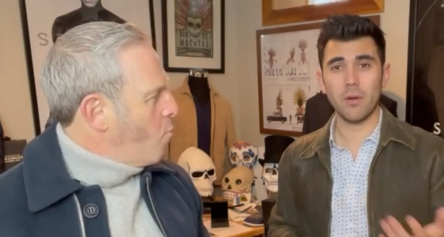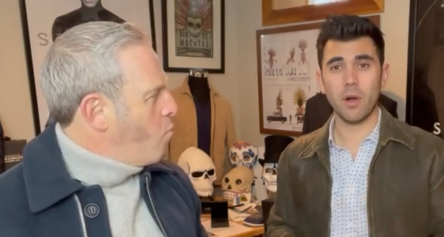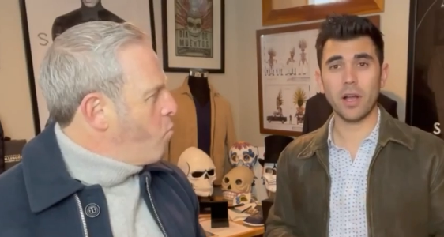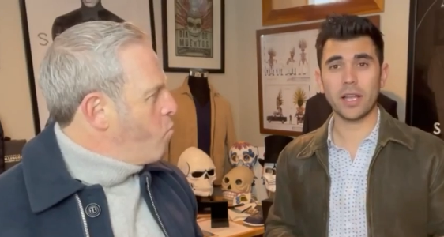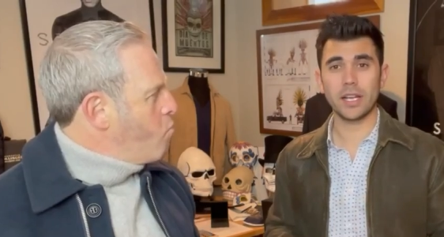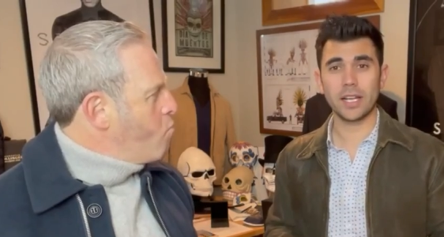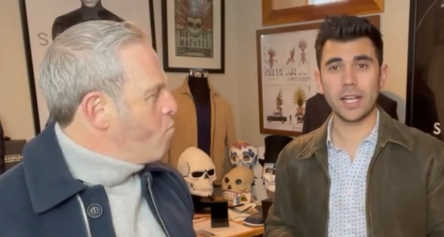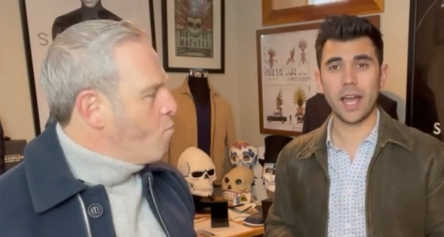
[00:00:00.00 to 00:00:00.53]

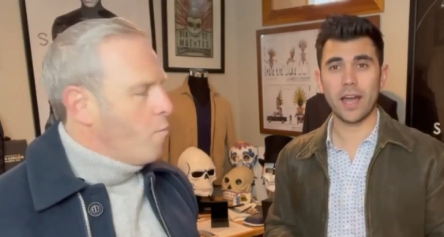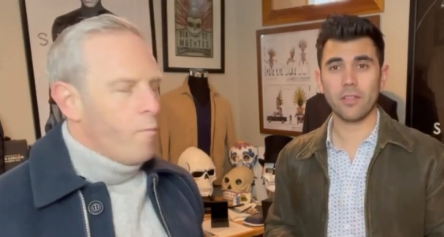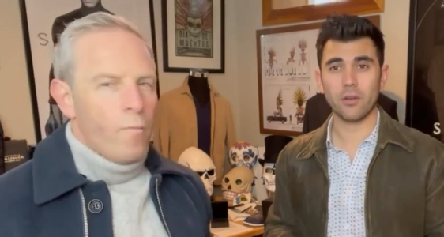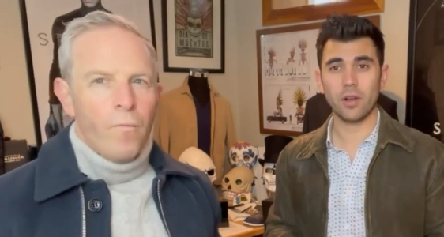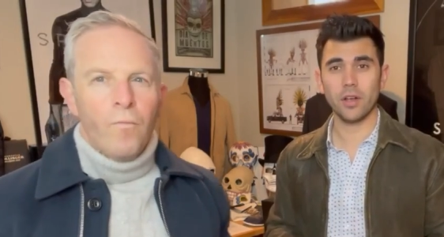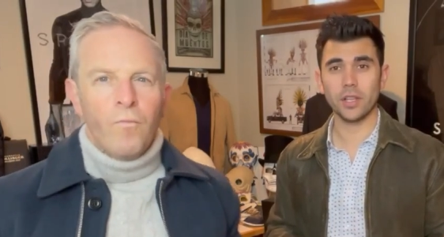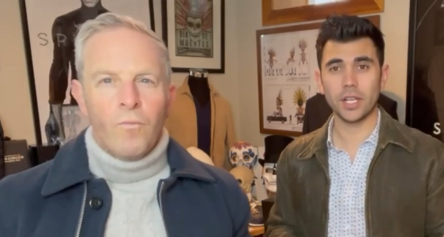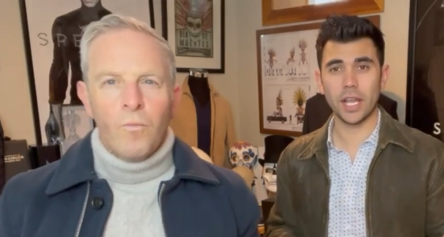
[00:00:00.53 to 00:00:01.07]
Speaker 1: walk into
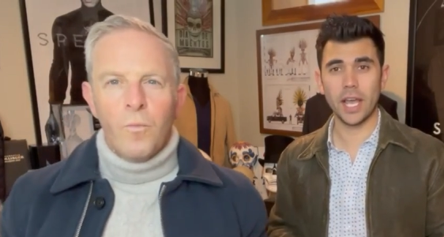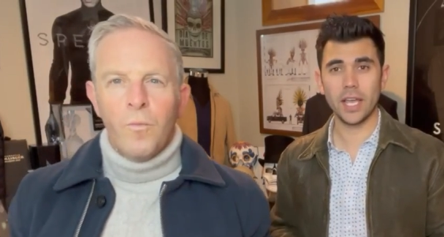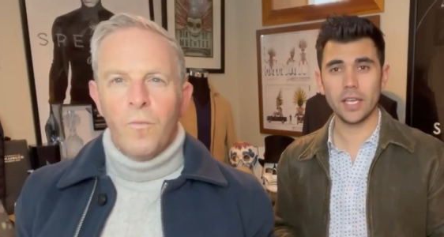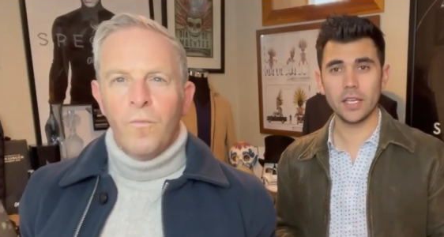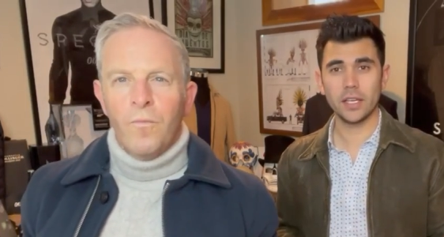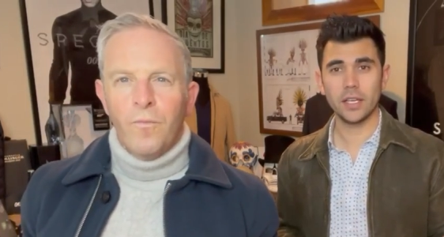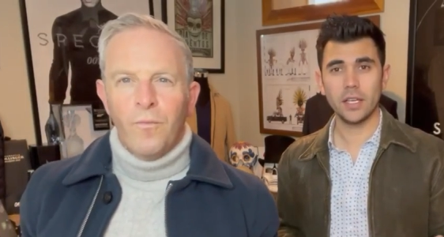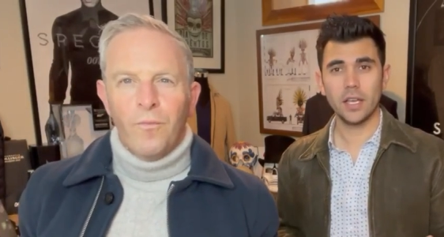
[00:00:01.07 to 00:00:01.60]
Gather all day,
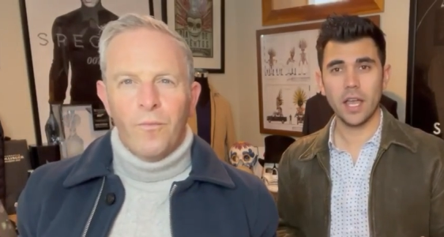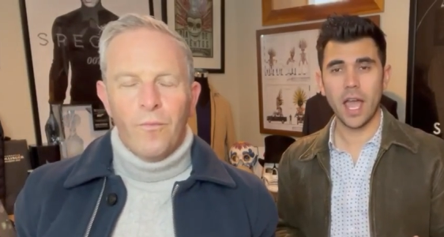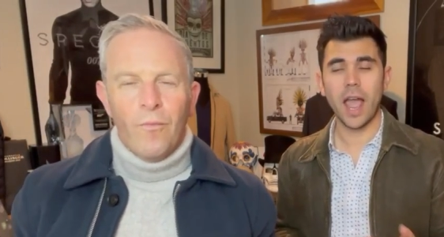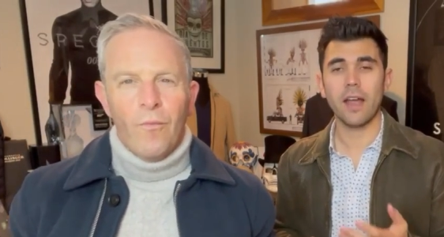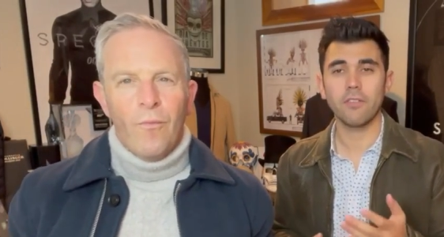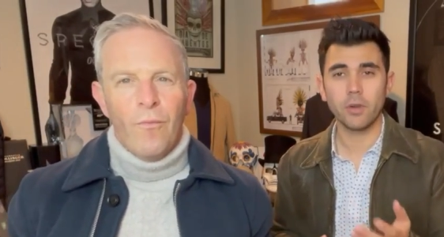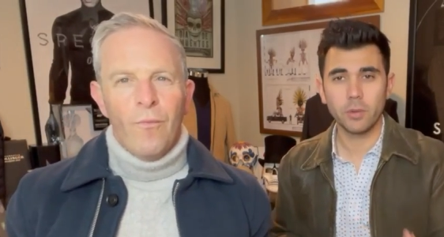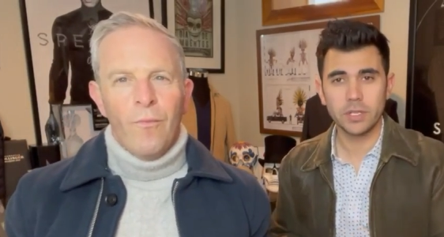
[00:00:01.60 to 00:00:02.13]

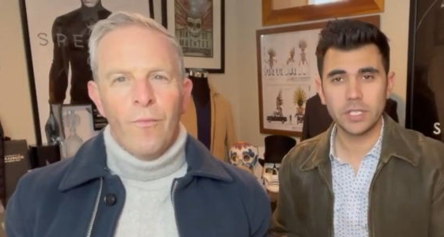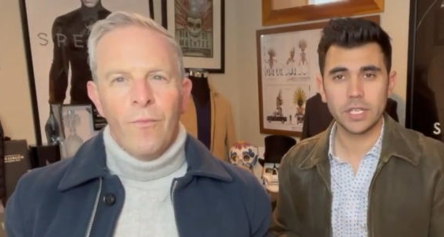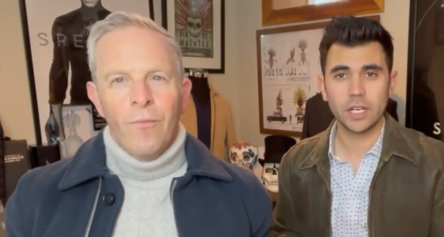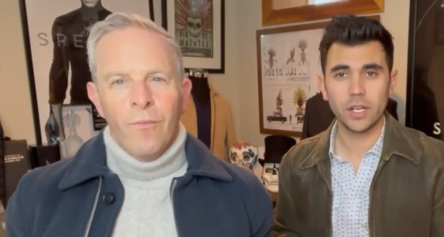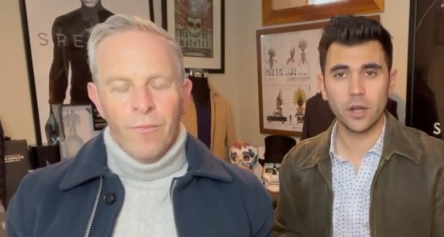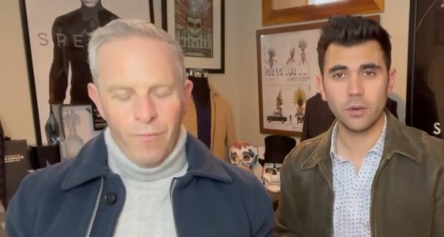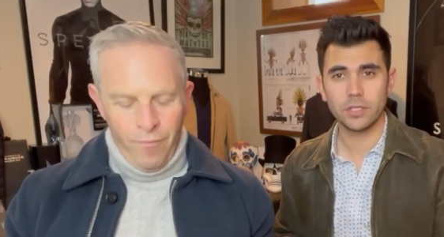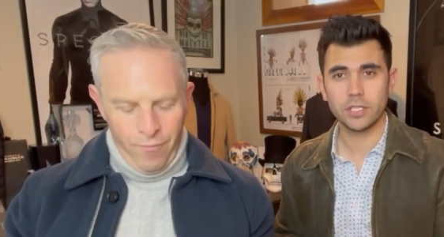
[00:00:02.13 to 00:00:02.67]
everyone's going
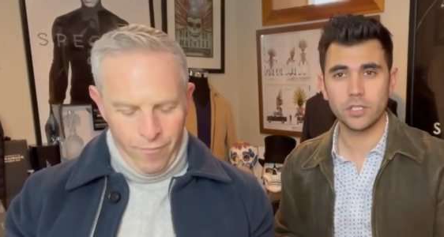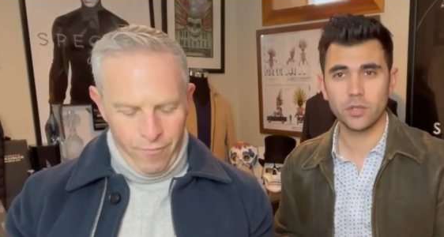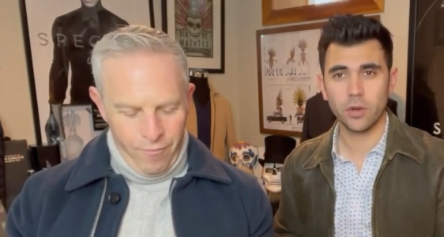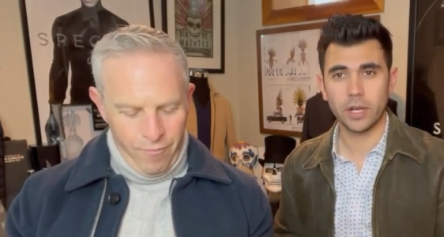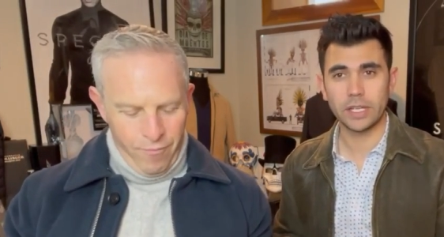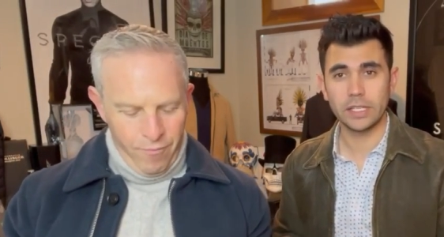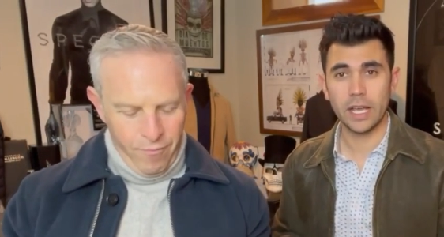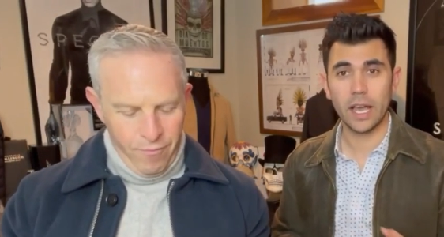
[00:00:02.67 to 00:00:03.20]
to know it's
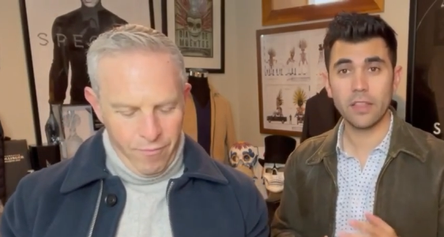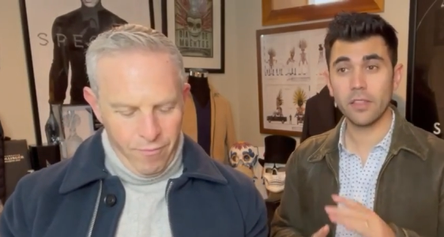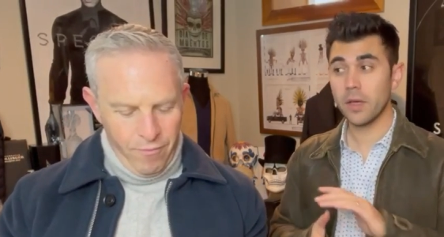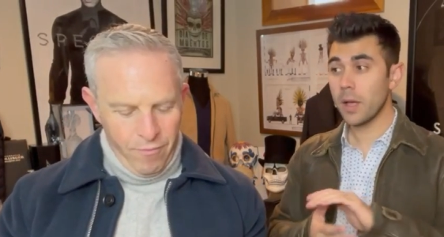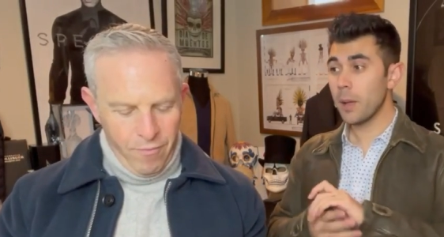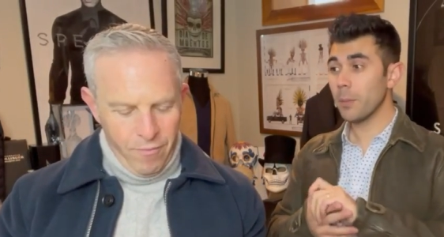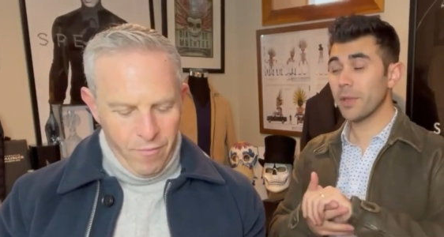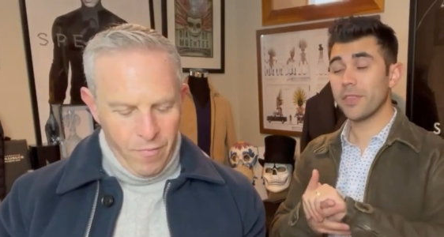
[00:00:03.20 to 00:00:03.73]
enjoying death.
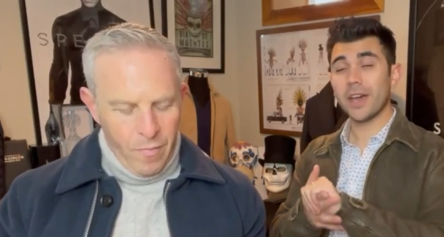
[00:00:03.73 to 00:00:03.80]
But